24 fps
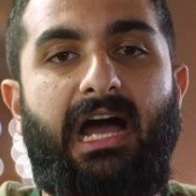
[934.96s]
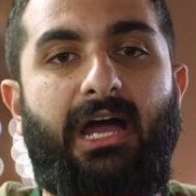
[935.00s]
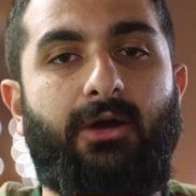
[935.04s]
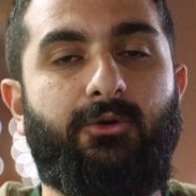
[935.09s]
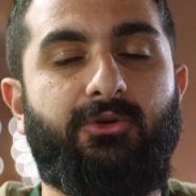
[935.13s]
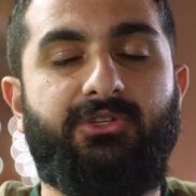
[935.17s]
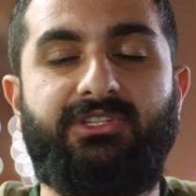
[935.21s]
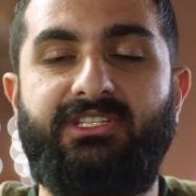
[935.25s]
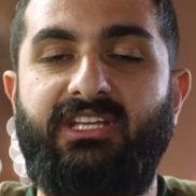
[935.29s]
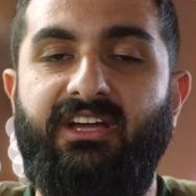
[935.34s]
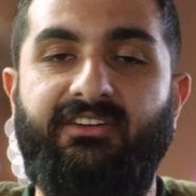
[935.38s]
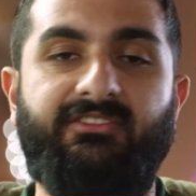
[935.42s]
I
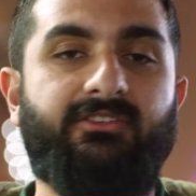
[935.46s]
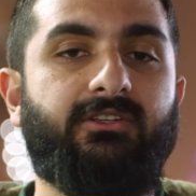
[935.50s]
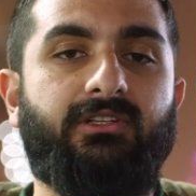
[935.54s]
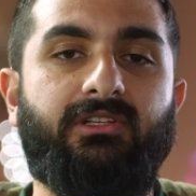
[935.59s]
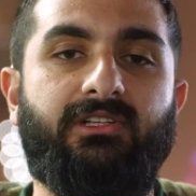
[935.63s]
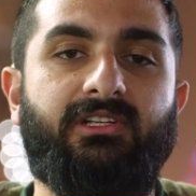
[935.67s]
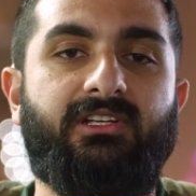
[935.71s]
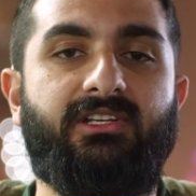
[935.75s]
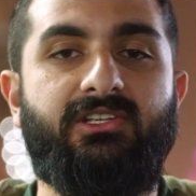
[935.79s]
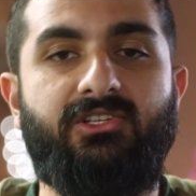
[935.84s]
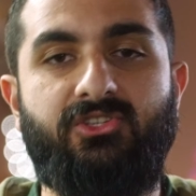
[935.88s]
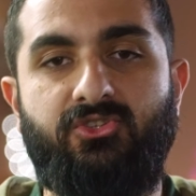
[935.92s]
would
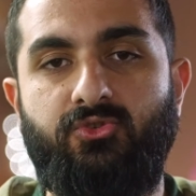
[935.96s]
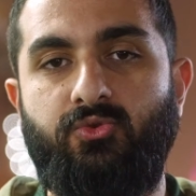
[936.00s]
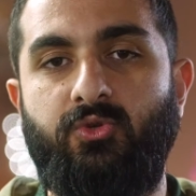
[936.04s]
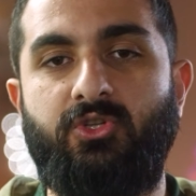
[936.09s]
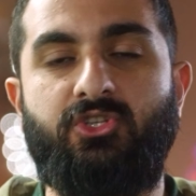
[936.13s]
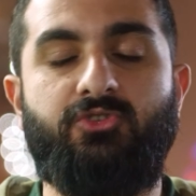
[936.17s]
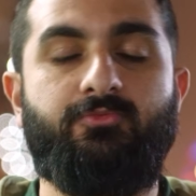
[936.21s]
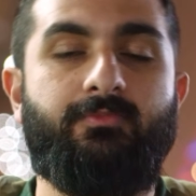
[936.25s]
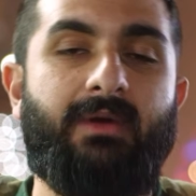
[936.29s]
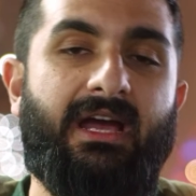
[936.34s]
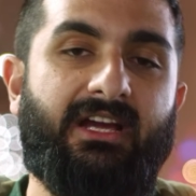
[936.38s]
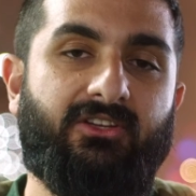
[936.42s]
definitely
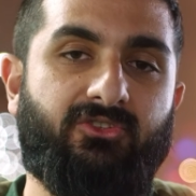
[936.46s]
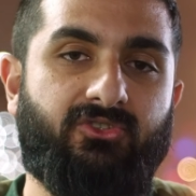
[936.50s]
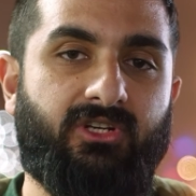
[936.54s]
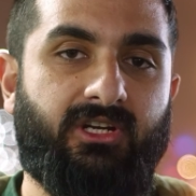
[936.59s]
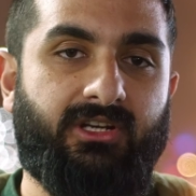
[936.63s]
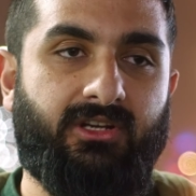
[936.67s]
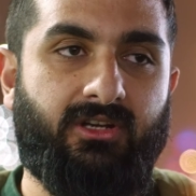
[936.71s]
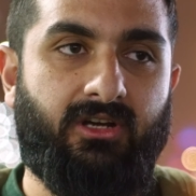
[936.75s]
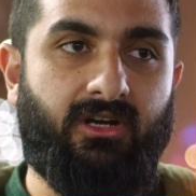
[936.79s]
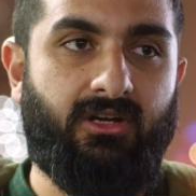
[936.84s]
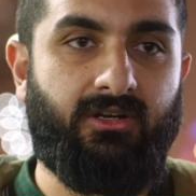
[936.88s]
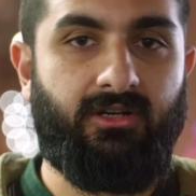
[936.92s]
switch back to
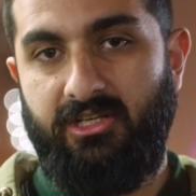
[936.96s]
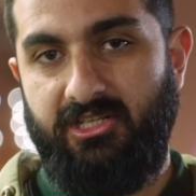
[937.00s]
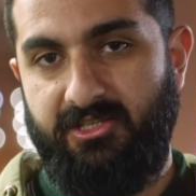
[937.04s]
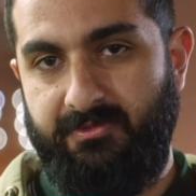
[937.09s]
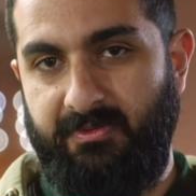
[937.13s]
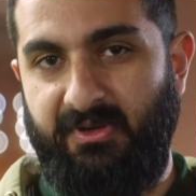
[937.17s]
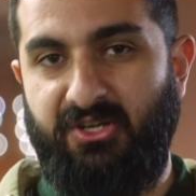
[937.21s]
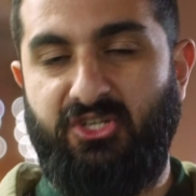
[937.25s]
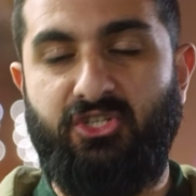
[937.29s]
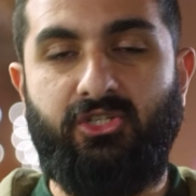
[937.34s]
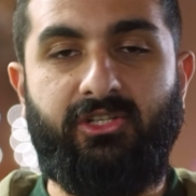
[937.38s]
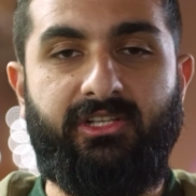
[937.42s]
Nikon,
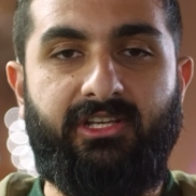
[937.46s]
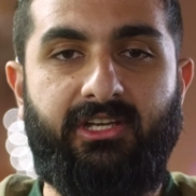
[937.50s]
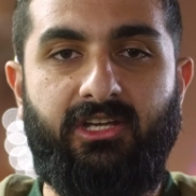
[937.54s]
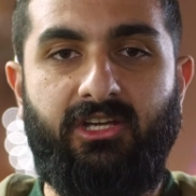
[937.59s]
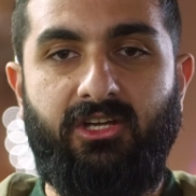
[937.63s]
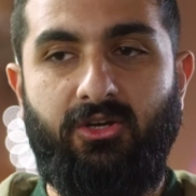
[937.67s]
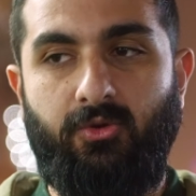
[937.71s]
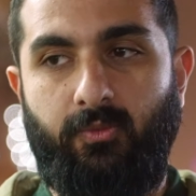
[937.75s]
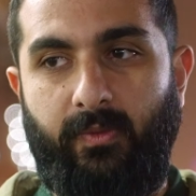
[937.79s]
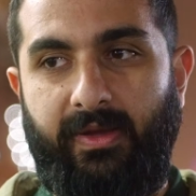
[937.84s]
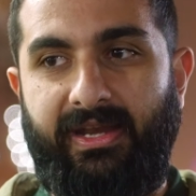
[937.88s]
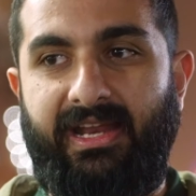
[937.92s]
especially
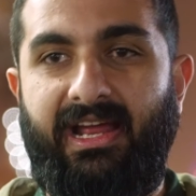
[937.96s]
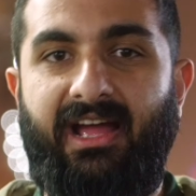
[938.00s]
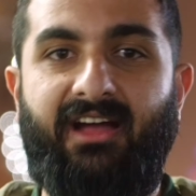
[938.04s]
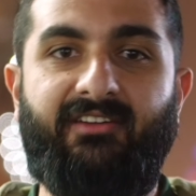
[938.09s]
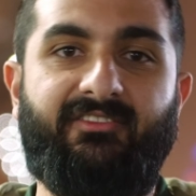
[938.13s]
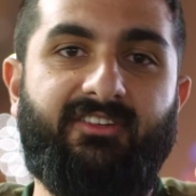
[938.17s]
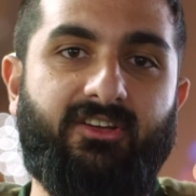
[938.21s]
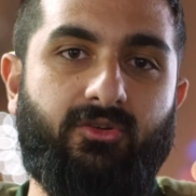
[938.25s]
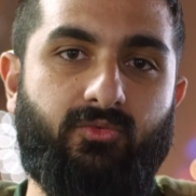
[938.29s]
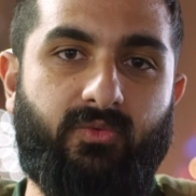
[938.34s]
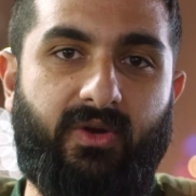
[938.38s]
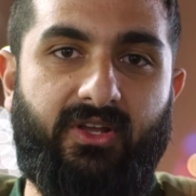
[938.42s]
when
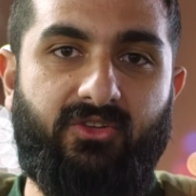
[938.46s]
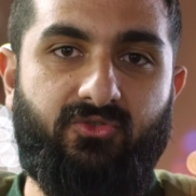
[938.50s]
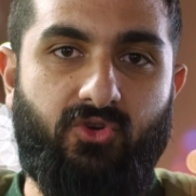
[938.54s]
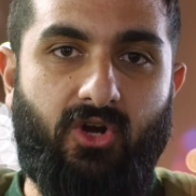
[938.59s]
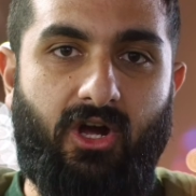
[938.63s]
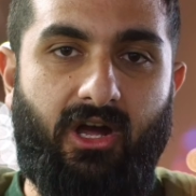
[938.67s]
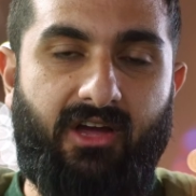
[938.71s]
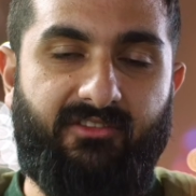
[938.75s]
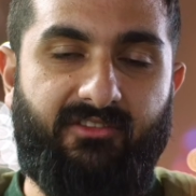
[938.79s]
having Red RAW